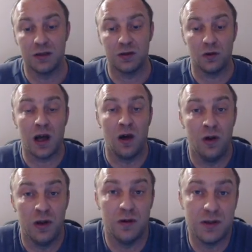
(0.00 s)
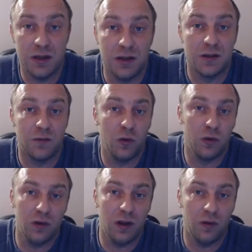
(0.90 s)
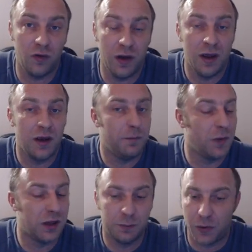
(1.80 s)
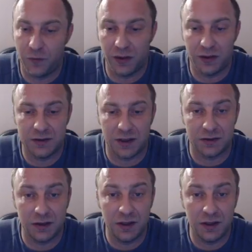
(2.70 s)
So now you see this rook to d three makes perfectly sense.